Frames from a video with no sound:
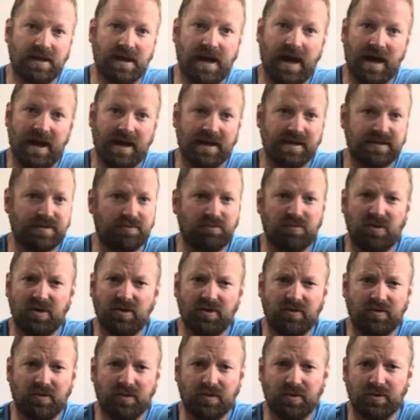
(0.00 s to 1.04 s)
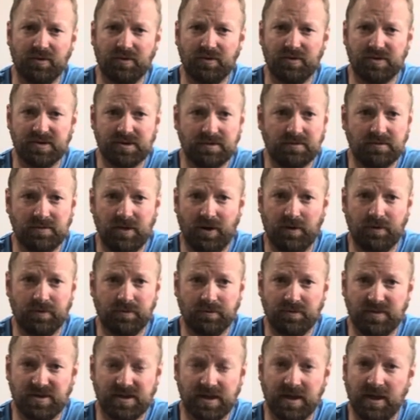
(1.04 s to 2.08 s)
highs and beautiful,
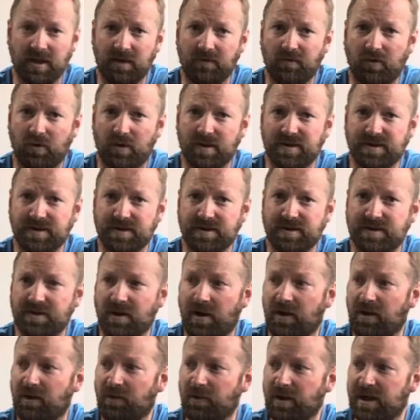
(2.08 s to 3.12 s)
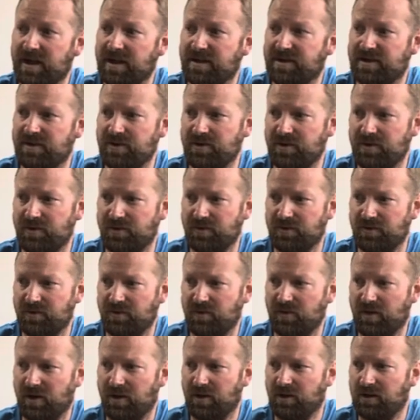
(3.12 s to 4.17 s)
singing voices, all the way to
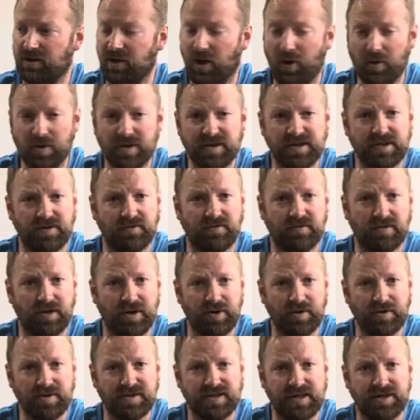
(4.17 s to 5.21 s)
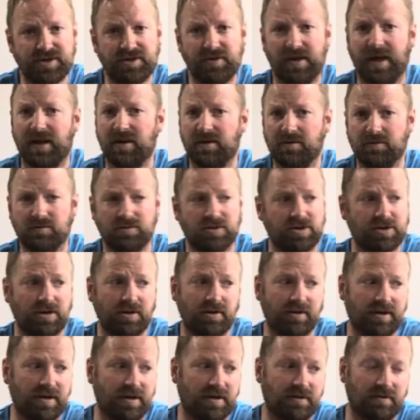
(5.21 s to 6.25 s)
the lowest of lows that you're like,
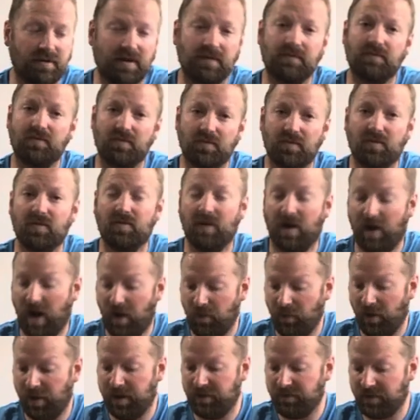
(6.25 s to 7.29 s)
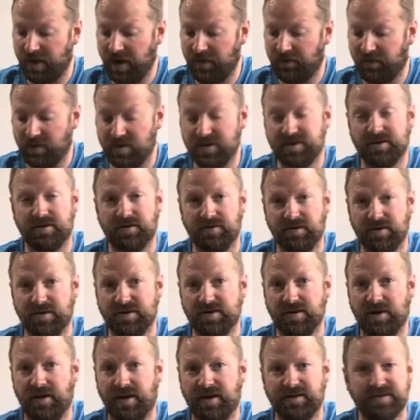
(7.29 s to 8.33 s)
surely. Whenever I first heard this
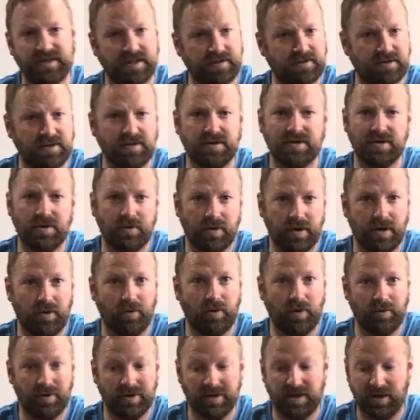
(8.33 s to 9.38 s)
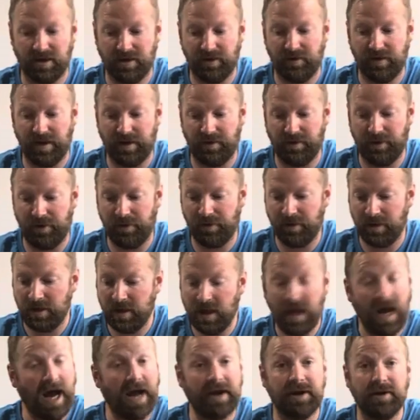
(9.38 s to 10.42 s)
song, I was like, there's no way a woman can go that low.
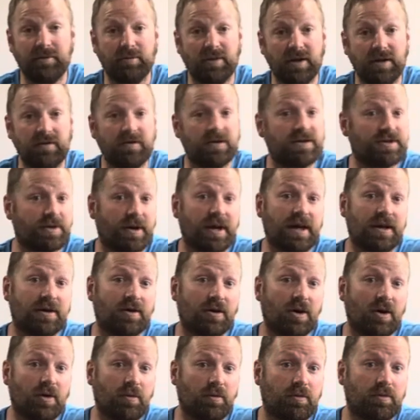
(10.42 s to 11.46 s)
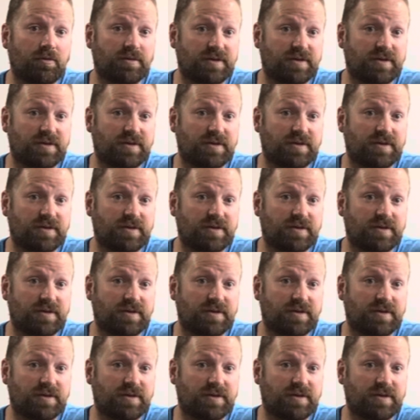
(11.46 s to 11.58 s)
I didn't believe it, so I had to go